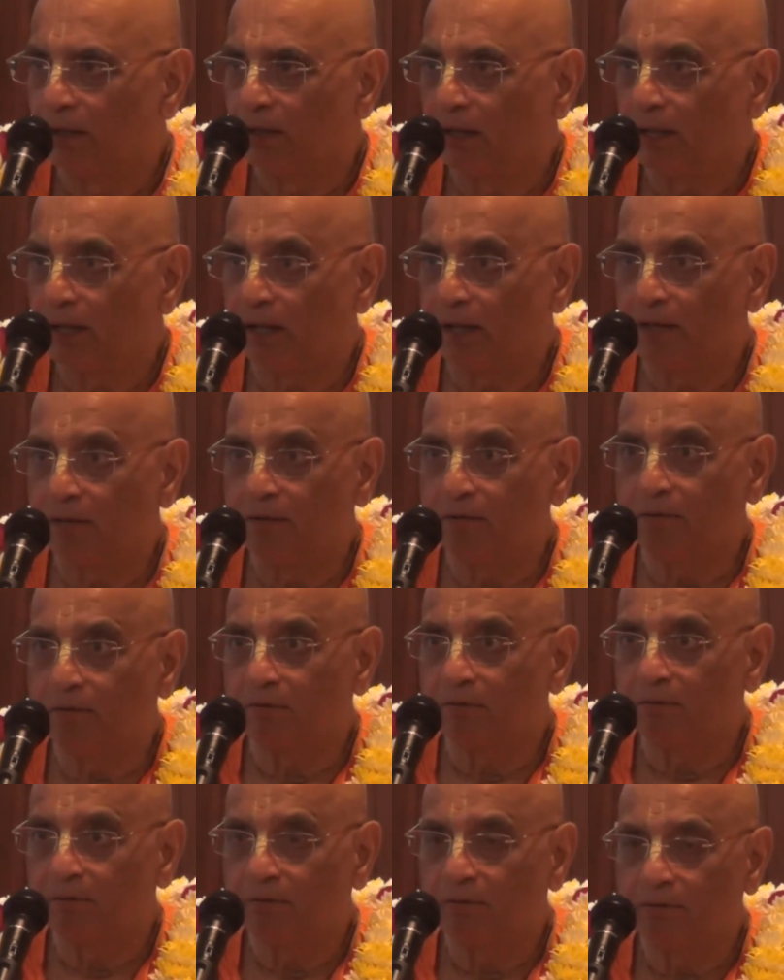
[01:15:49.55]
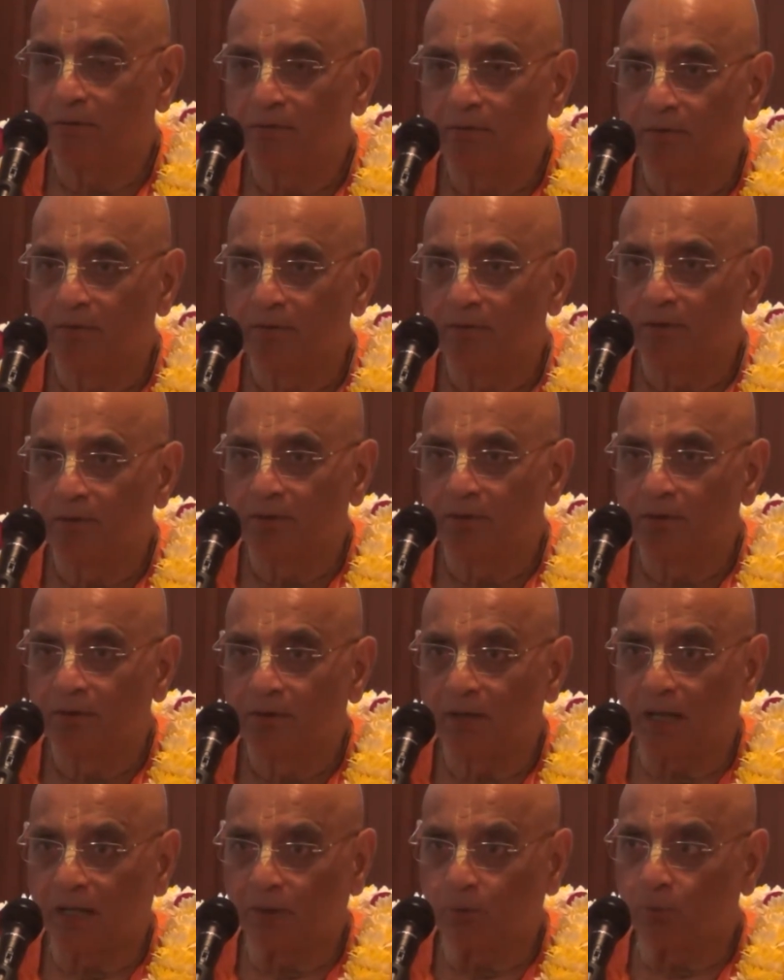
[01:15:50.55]
And
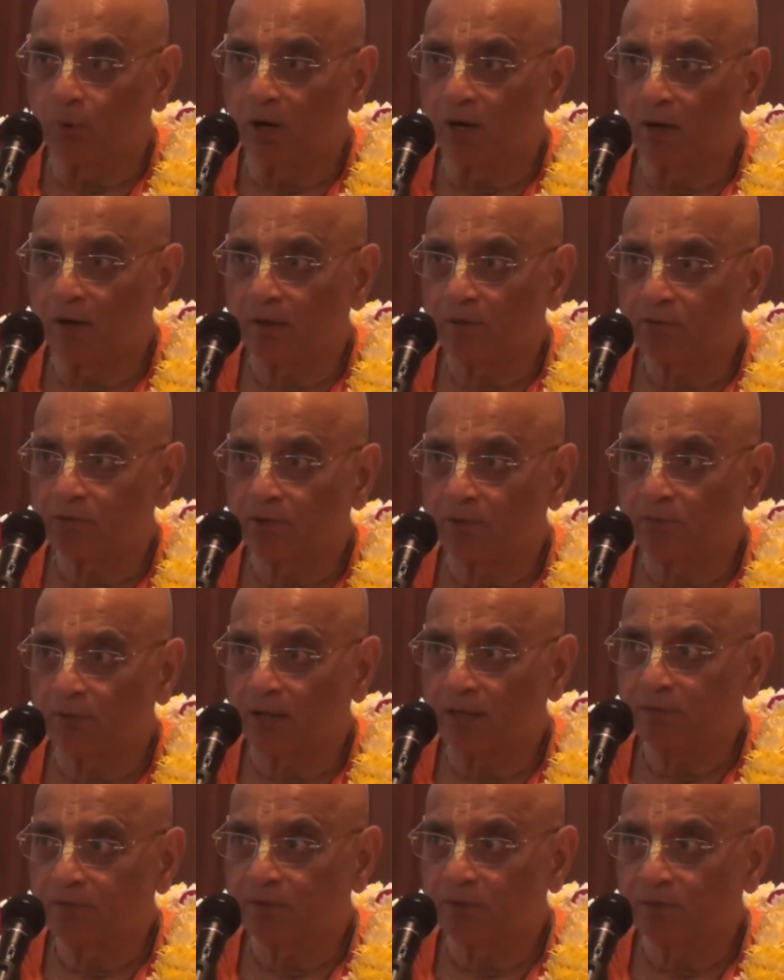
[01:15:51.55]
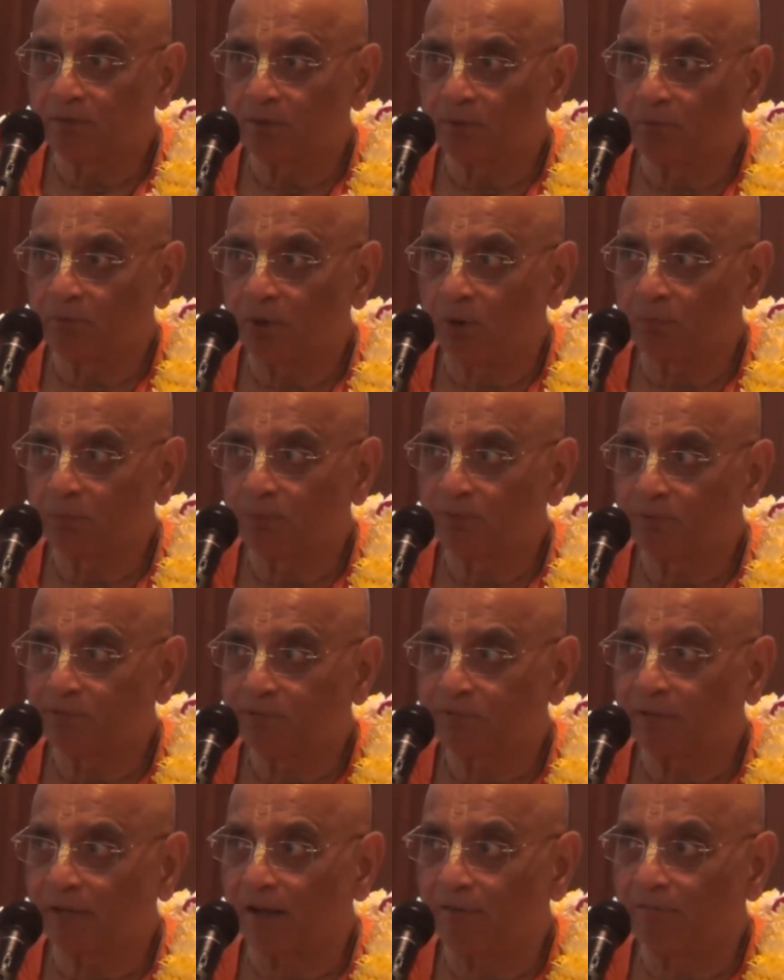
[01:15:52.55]
like one day while Chaitanya Mahaprabhu
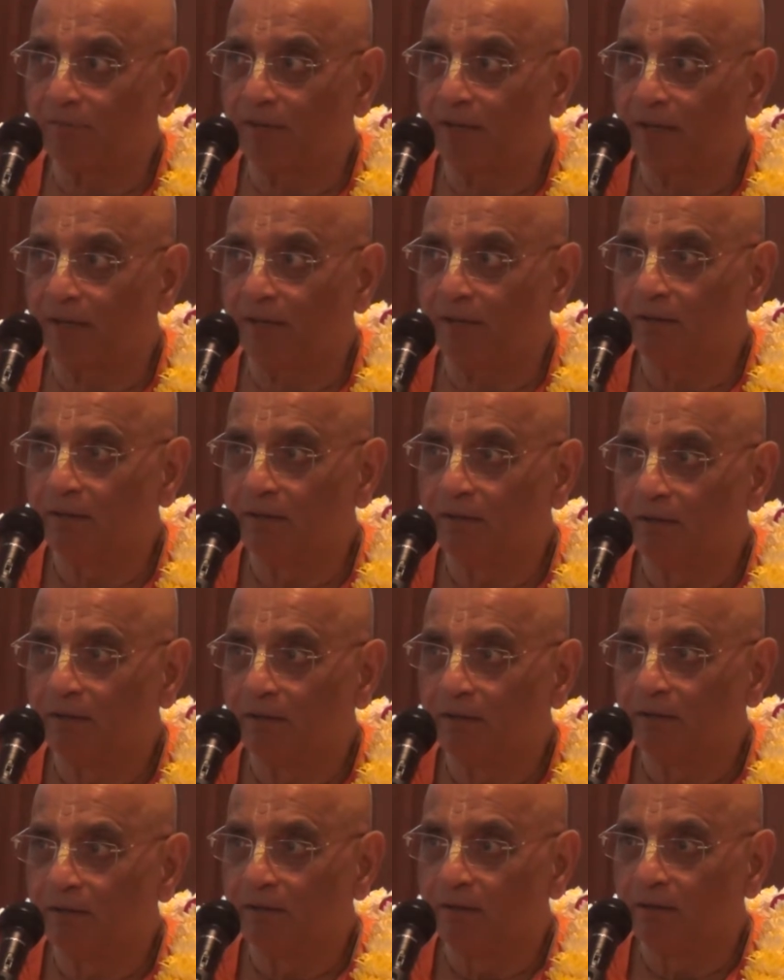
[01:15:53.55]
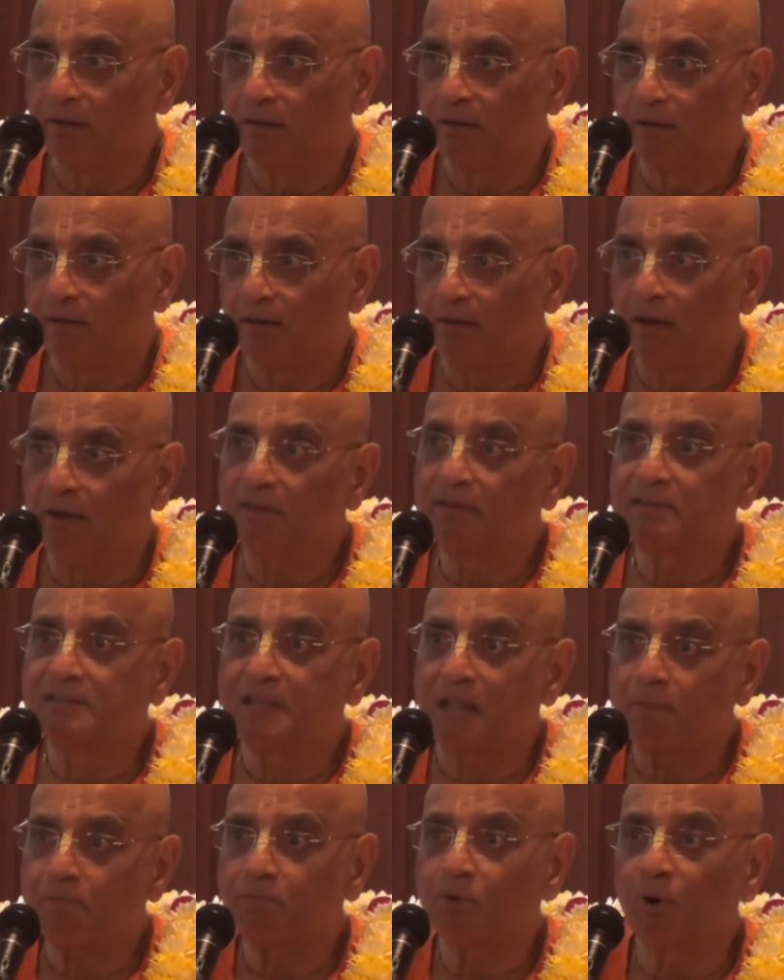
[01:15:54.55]
was traveling, he
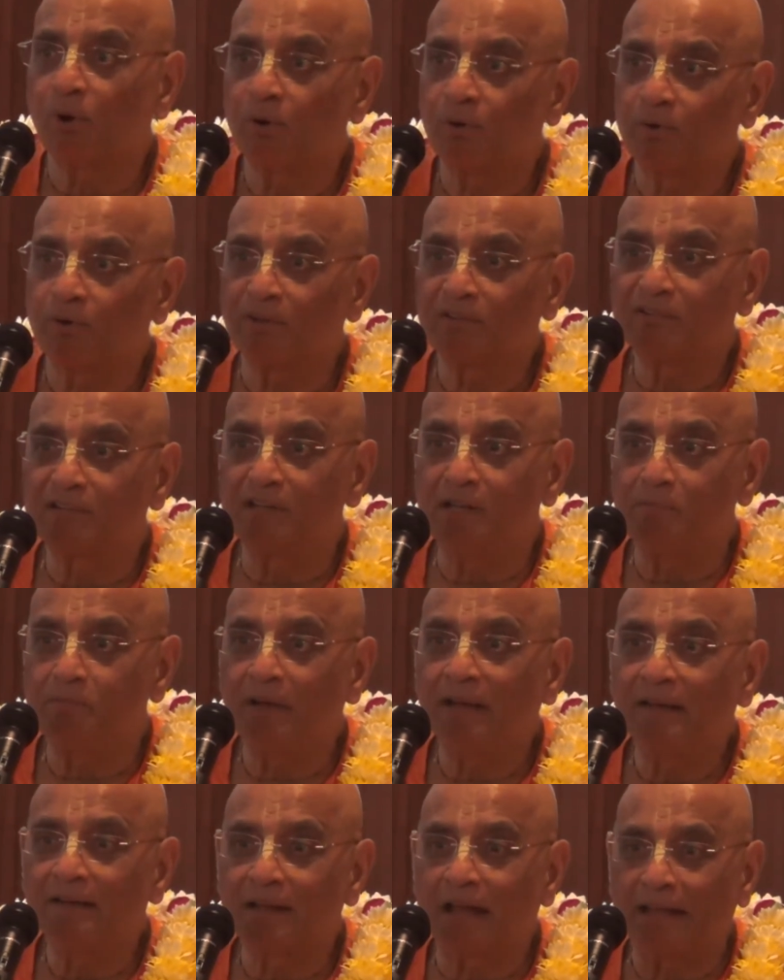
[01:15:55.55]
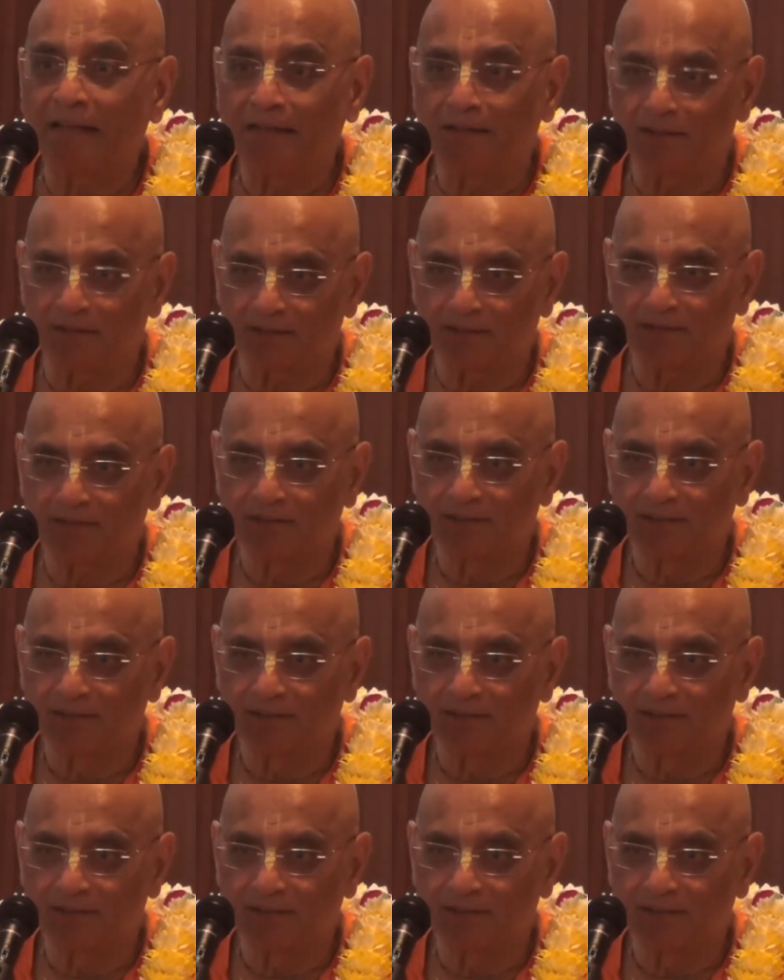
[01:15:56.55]
stepped onto a sleeping tiger.